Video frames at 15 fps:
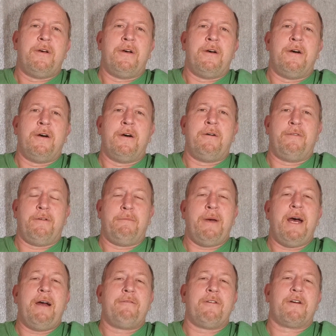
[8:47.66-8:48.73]
of the
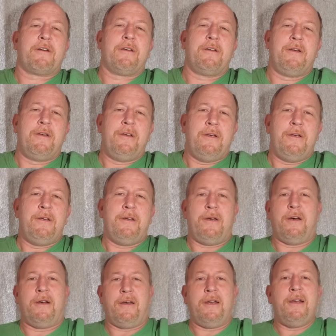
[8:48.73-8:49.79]
Maverick,
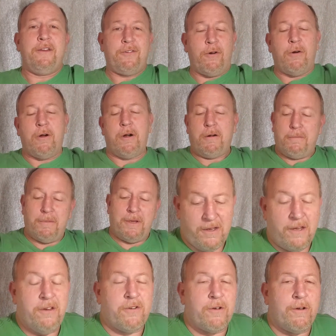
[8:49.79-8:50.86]
his arm
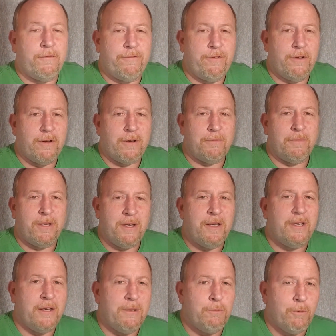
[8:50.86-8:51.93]
is on film.
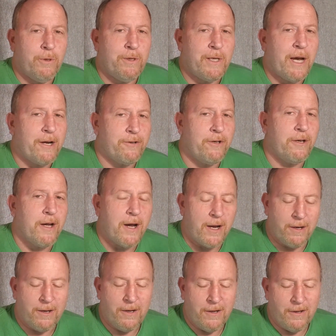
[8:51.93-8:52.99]
We actually
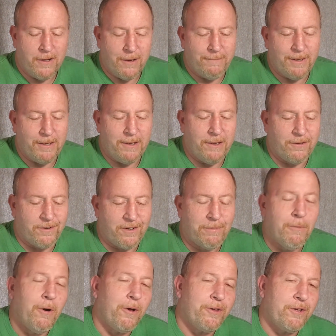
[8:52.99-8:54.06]
got, I mean, it's a
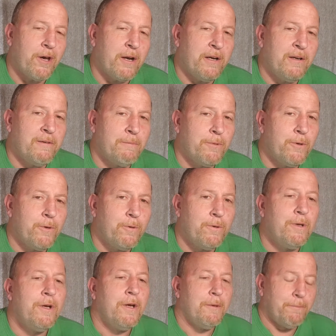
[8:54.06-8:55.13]
small sighting of
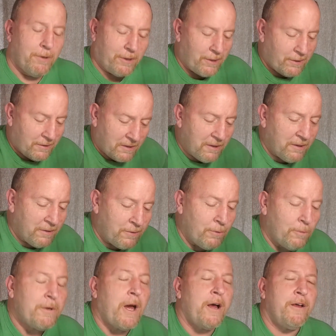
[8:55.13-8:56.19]
Moon, but you
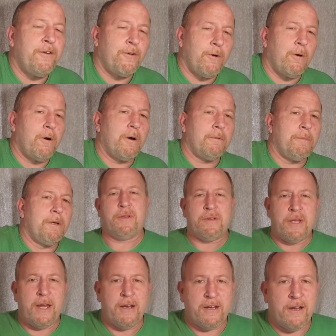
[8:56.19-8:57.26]
do got his arm
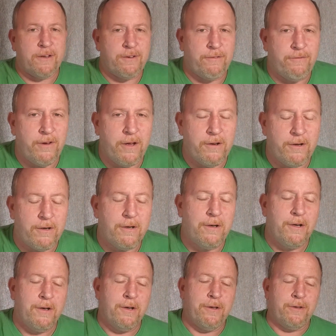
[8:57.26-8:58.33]
laying against the fender.
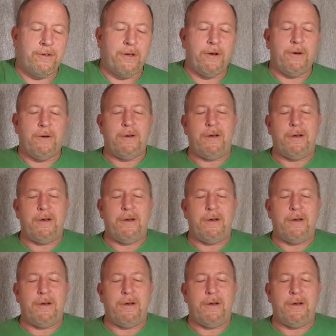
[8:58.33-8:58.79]
So